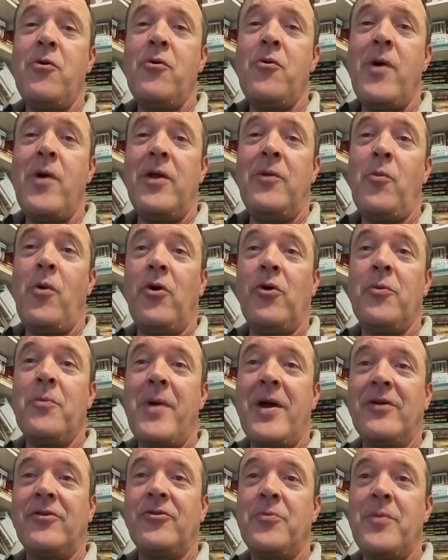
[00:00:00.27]
and welcome
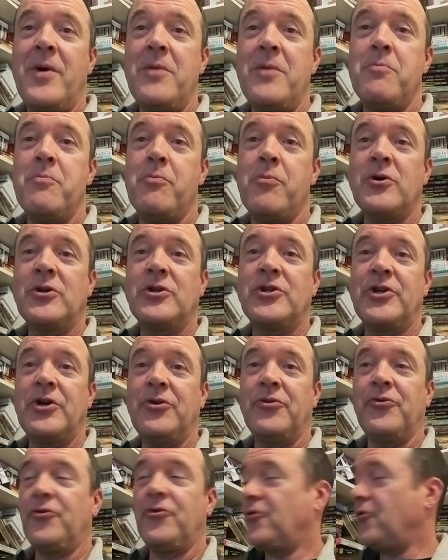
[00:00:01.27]
back to my
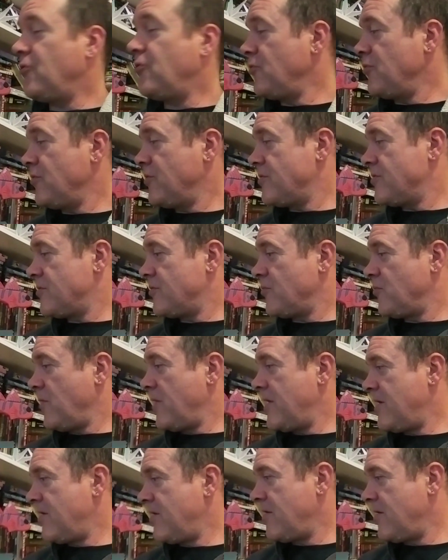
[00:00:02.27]
bookshelf tour,
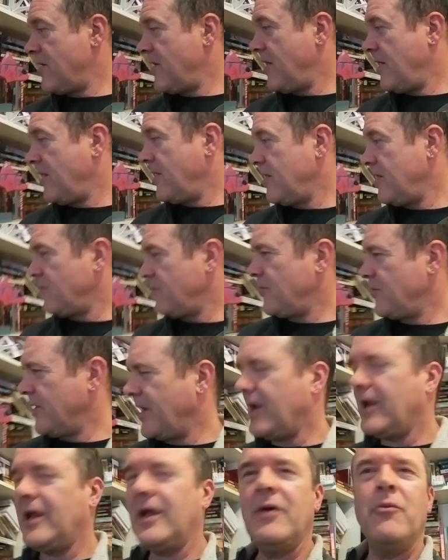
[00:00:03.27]
where
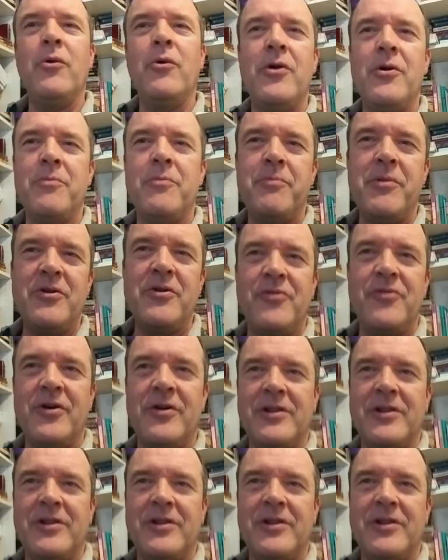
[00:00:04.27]
we're a bit of a